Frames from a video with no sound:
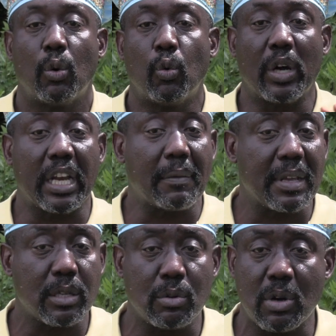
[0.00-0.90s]

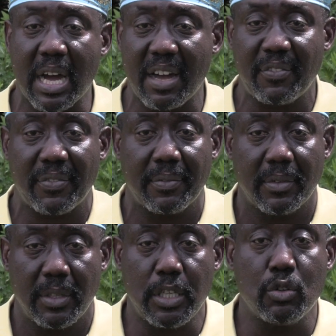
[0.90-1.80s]
Wherever you have
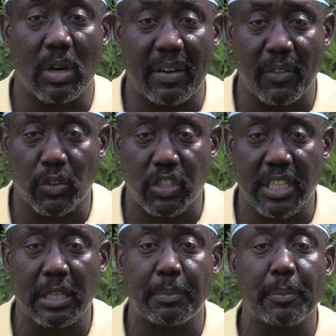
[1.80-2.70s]

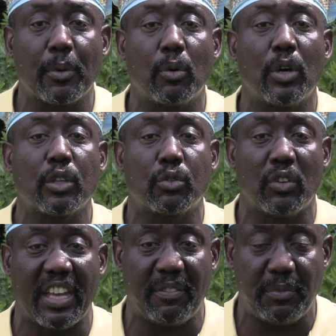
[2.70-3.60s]
Oche, the people going to
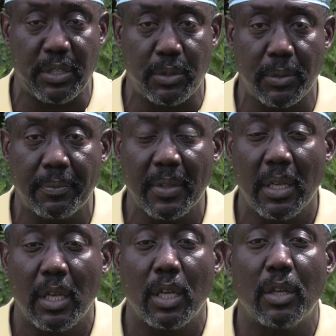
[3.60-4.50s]
envy you.
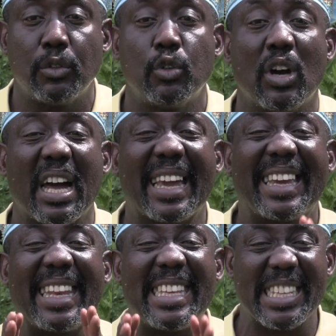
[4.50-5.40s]
You have
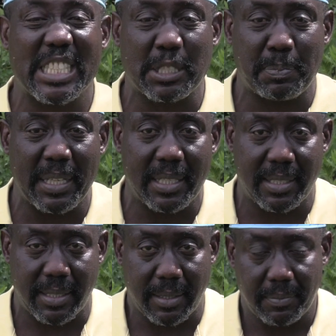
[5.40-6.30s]
great
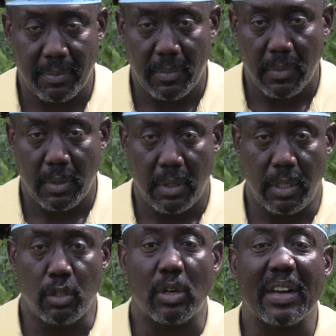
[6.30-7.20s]
spirits.
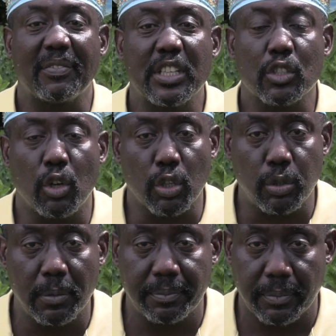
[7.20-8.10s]
And you have this
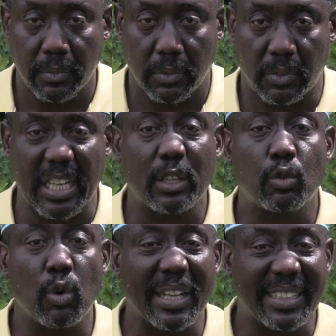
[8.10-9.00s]
Odun. Try
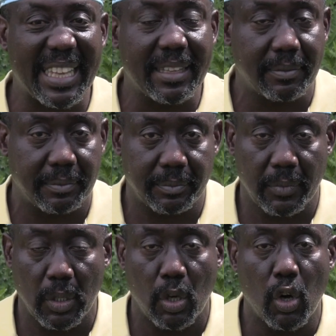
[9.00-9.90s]
to attend
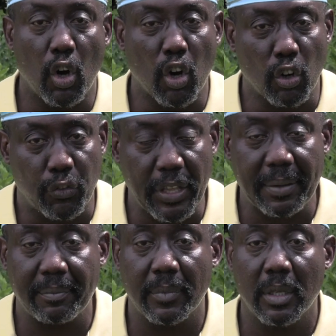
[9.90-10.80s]
all of
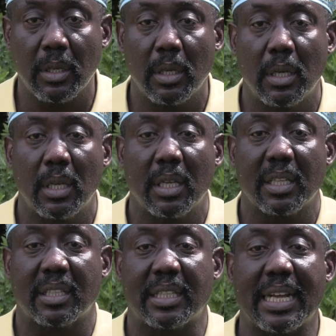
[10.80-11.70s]
them.
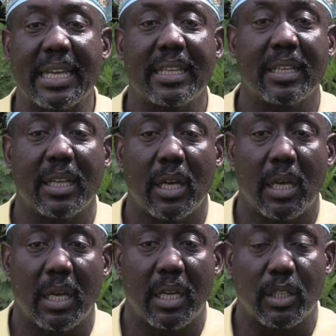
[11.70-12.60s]
Try
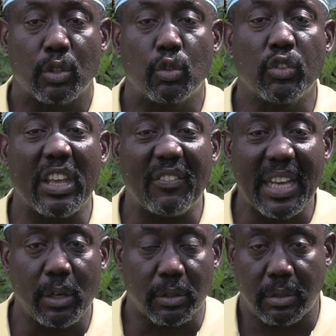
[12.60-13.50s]
to
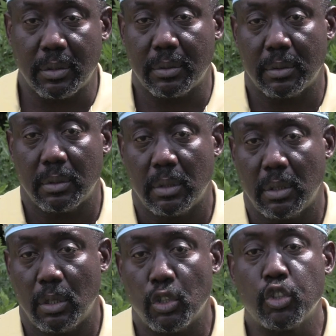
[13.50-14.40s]
develop
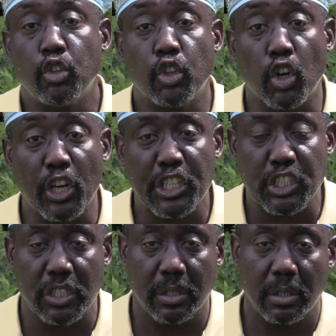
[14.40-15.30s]
your
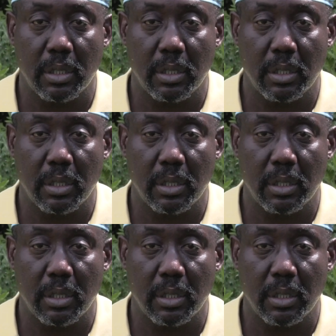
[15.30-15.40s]
knowledge